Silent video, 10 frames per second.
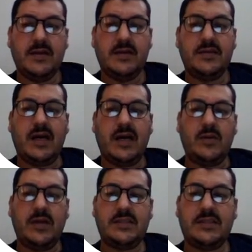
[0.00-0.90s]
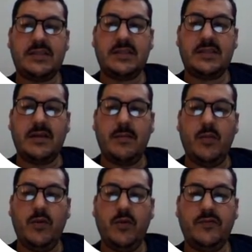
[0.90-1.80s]
Now let's
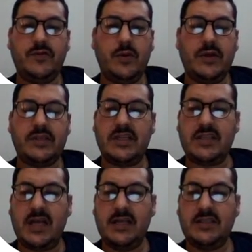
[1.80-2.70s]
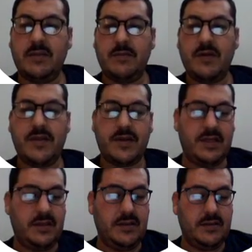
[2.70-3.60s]
move to exercise number
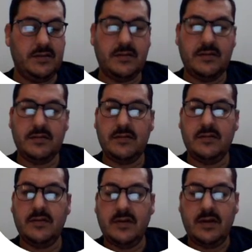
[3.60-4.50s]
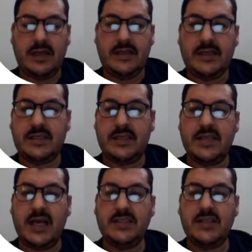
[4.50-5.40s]
3. In
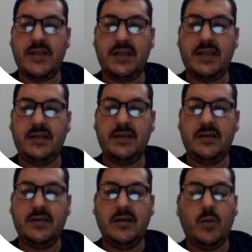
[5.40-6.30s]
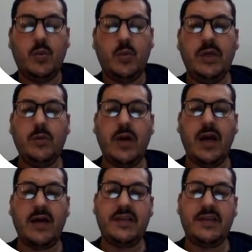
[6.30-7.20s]
exercise 3, we
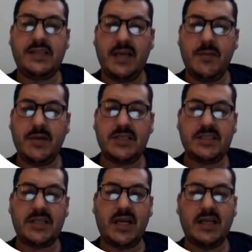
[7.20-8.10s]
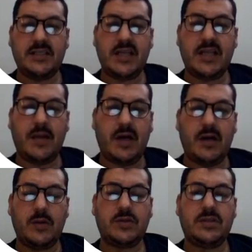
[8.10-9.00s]
have the same exercise
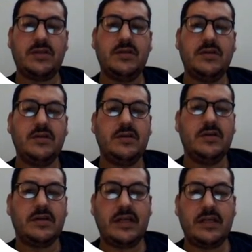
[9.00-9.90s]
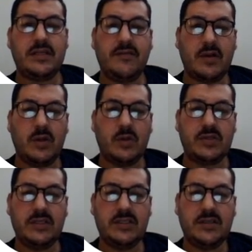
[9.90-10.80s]
about relative
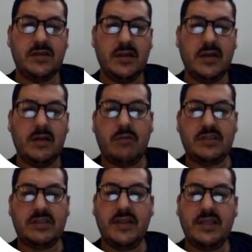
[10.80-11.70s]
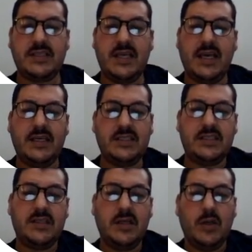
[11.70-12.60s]
clauses, but in this
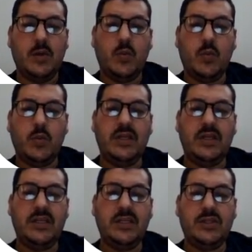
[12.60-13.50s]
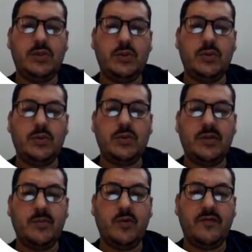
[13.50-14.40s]
case we need to
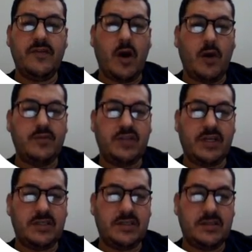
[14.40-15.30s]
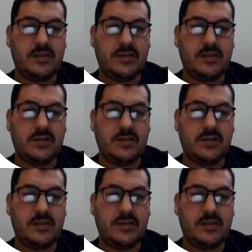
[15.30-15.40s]
remove the object,